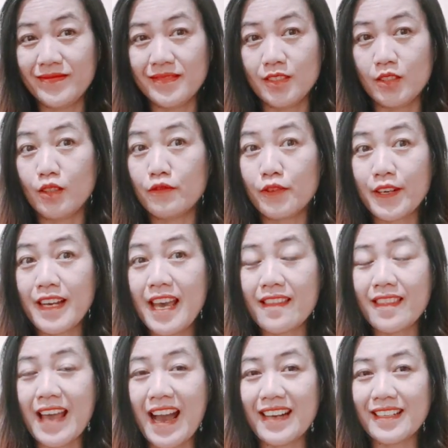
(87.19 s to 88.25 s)
Don't forget
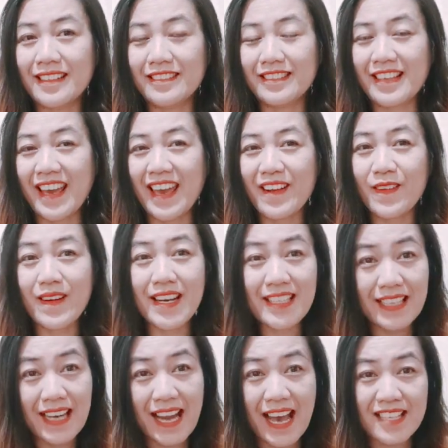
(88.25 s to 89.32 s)
that, okay? 1
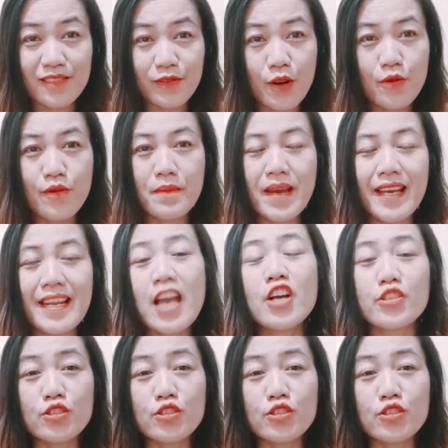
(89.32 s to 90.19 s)
glass for women,